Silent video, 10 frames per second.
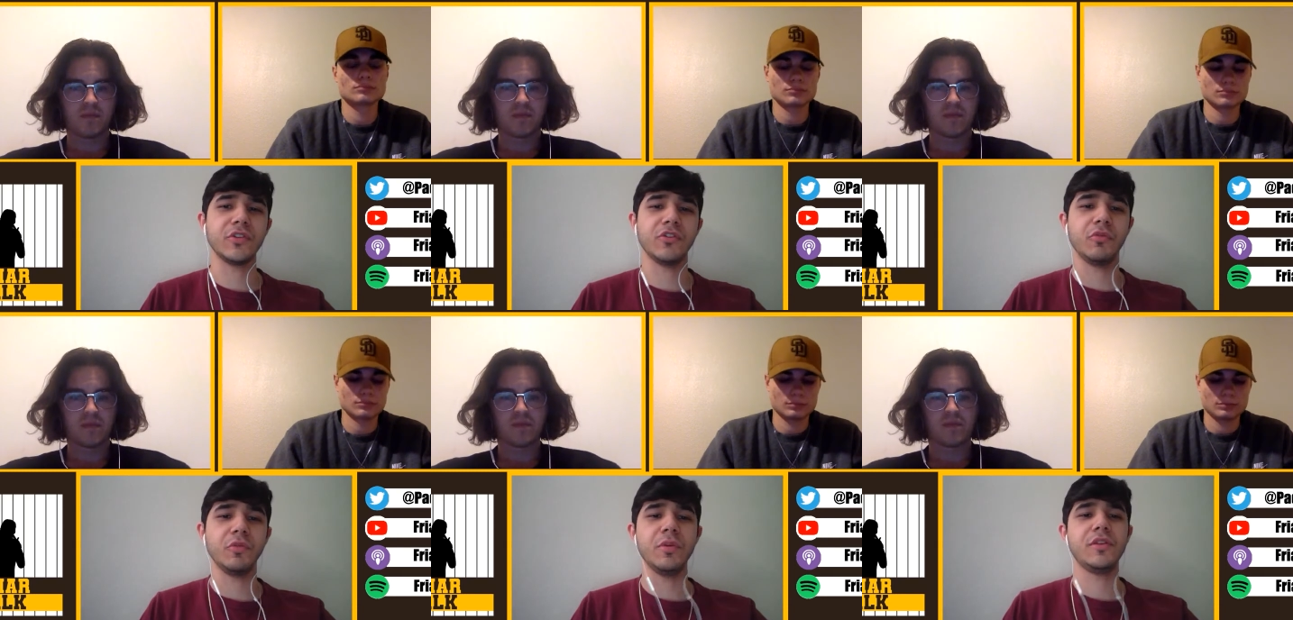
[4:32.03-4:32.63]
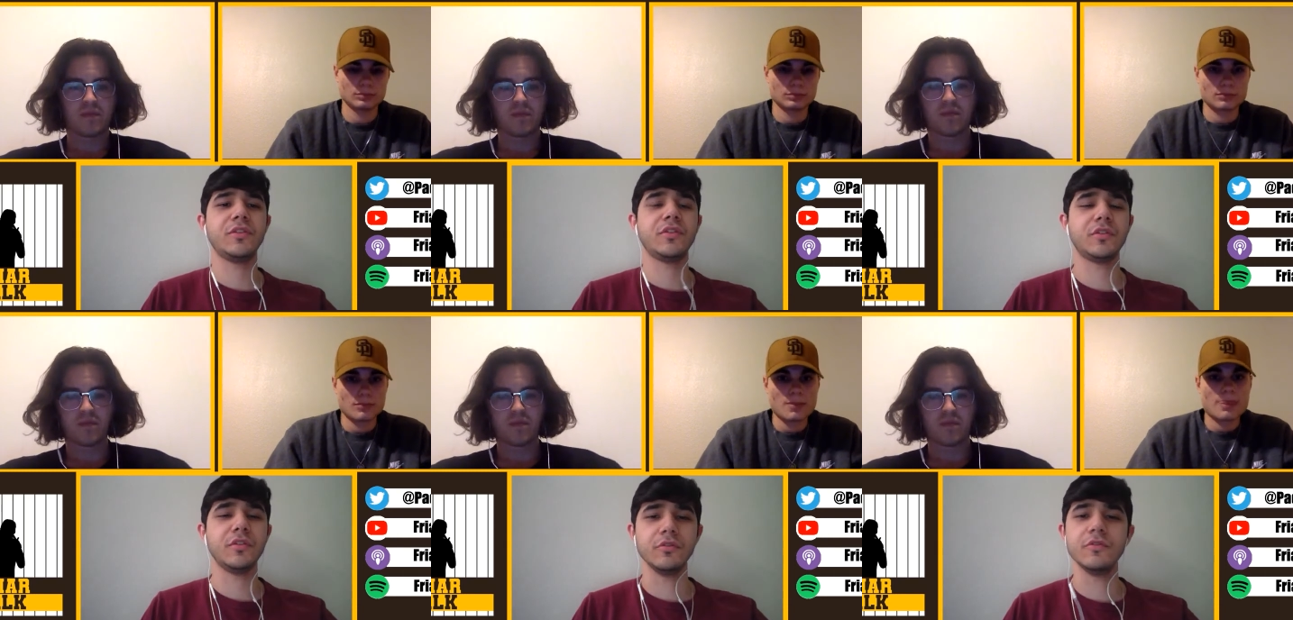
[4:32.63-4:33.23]
Speaker 1: huge for
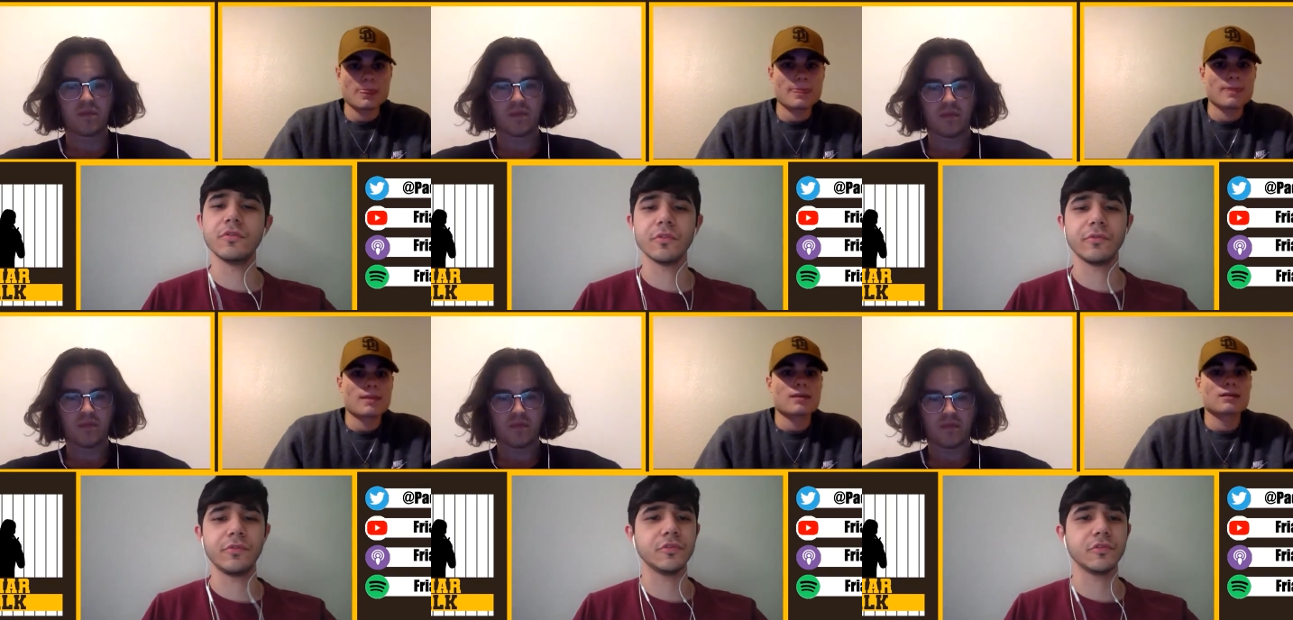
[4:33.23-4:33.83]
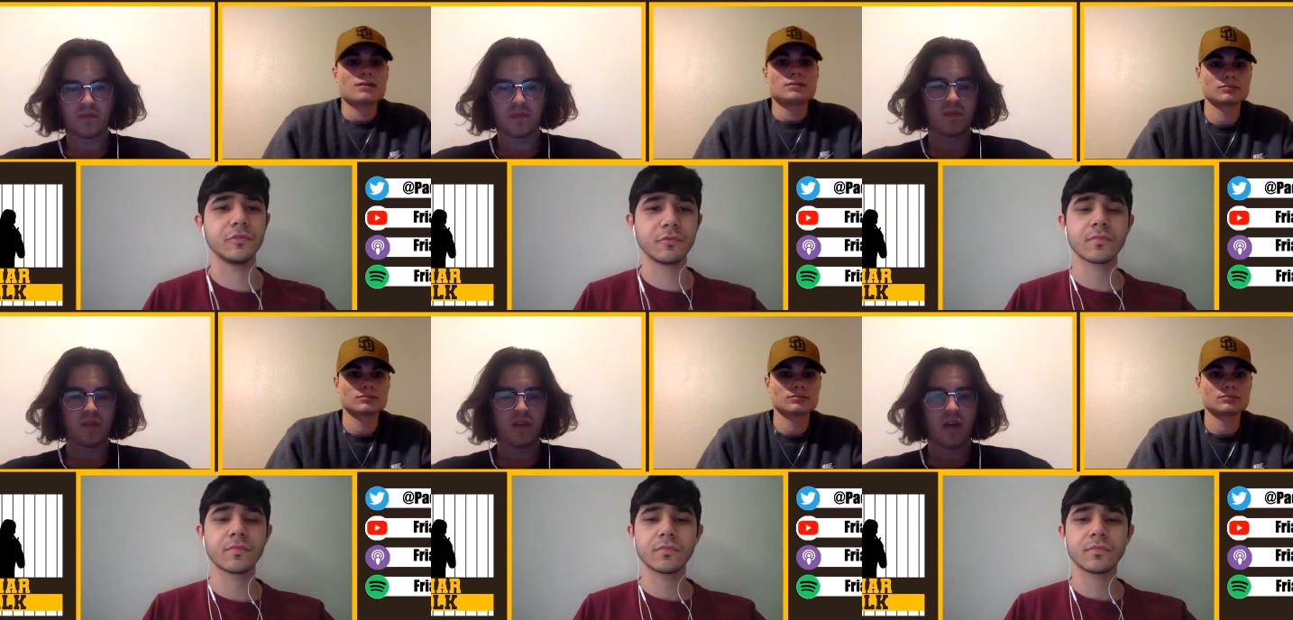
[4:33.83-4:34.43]
the future.
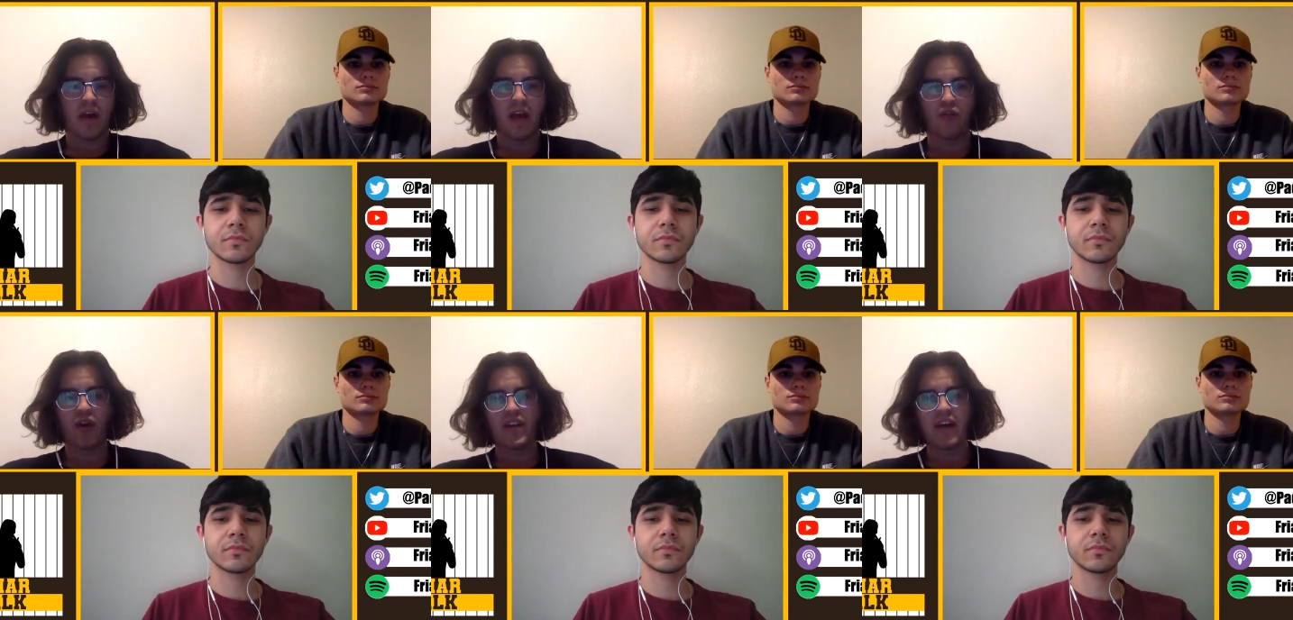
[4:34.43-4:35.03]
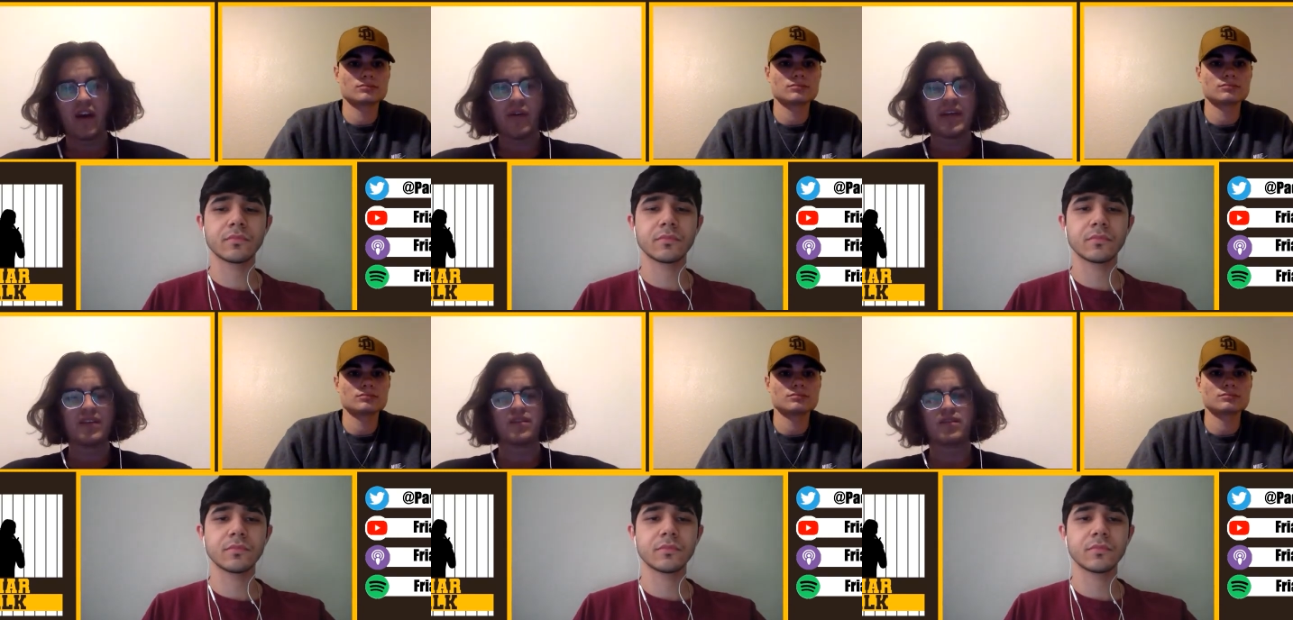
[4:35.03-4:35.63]
Speaker 2: And right now
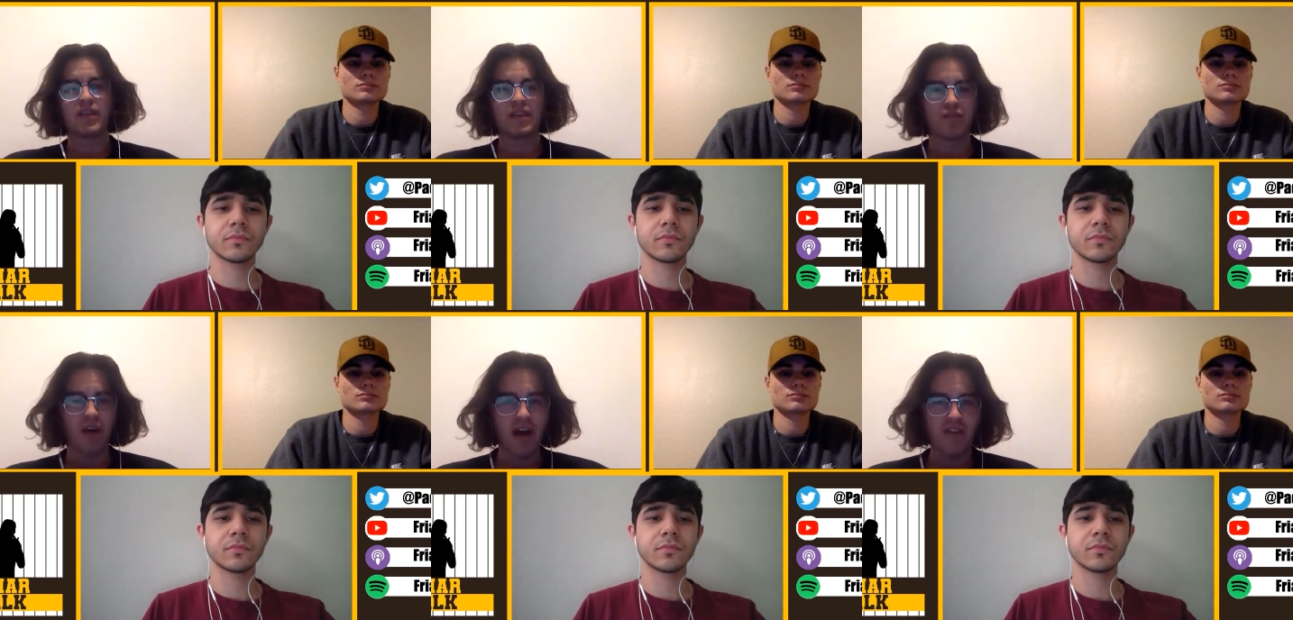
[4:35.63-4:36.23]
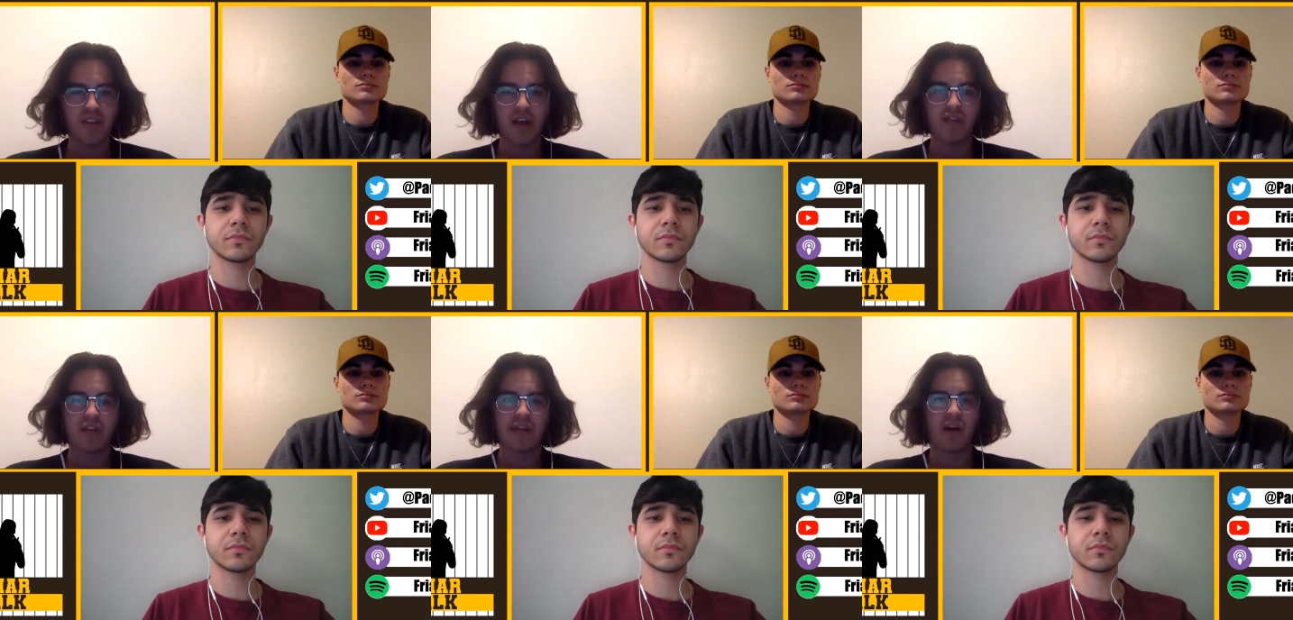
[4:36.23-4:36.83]
he's he's five
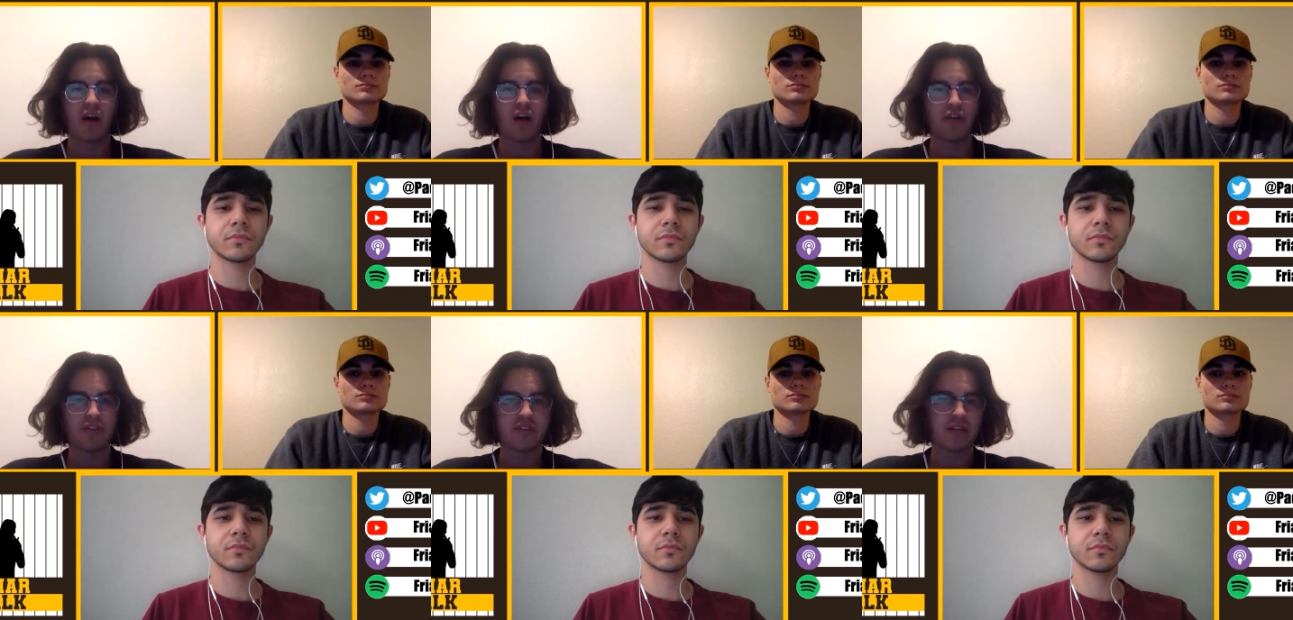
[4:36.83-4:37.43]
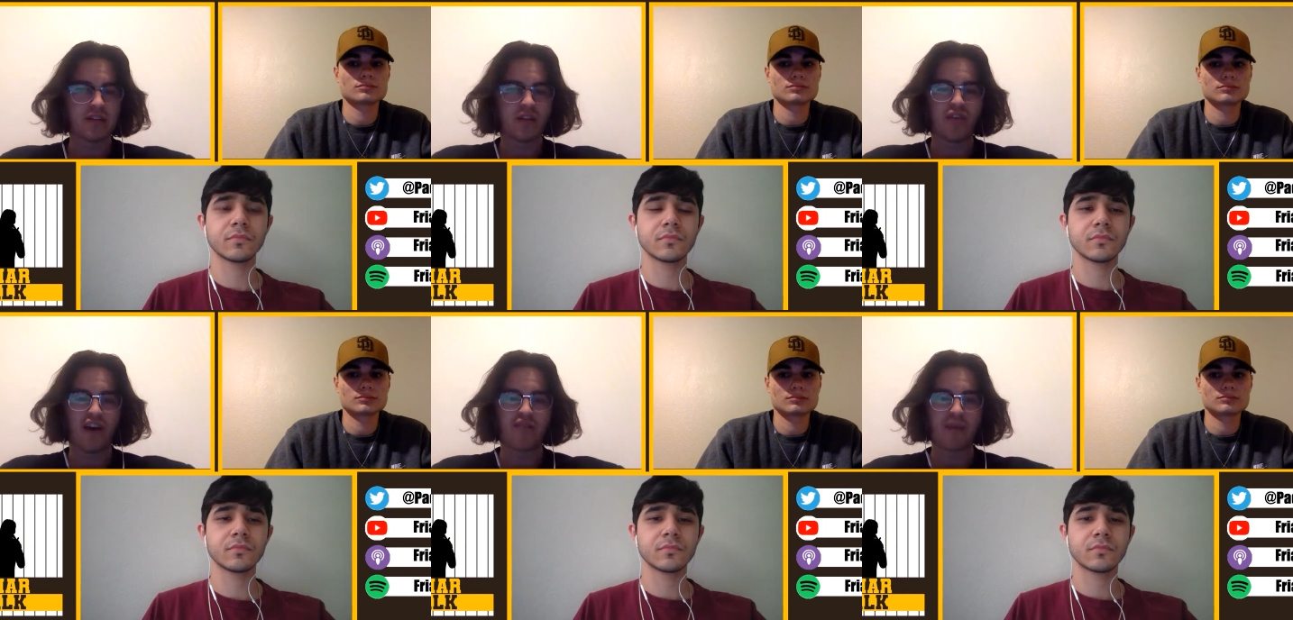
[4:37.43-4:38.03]
eleven, one hundred
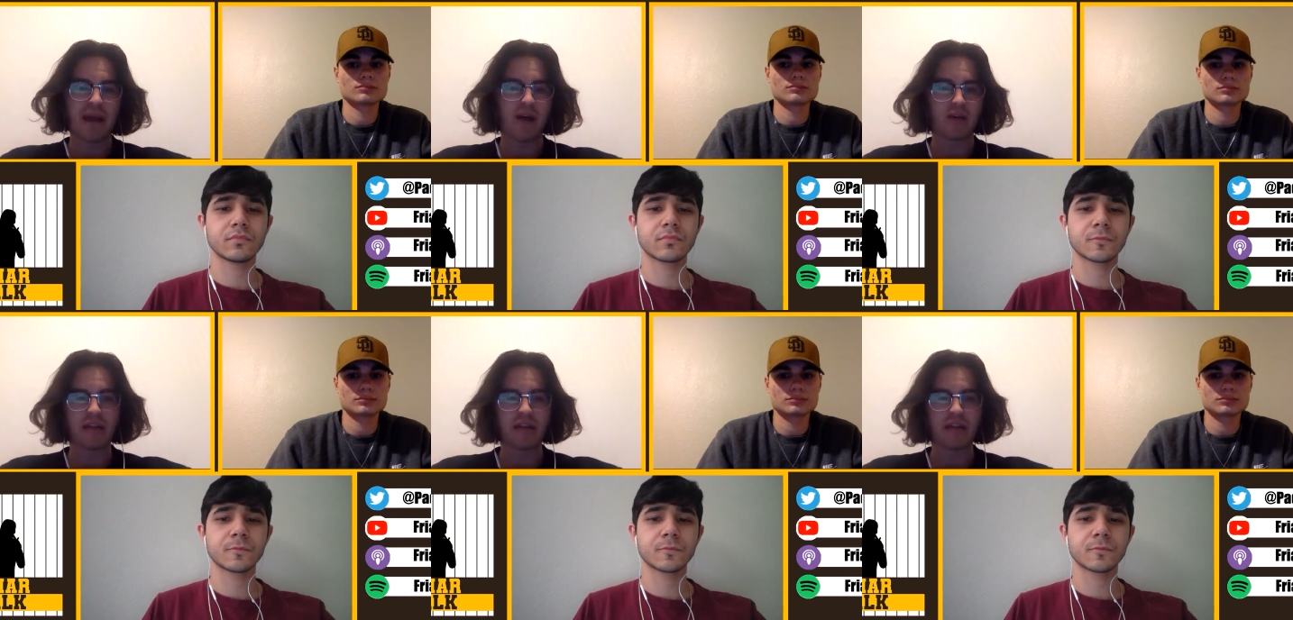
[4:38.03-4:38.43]
sixty-five pounds,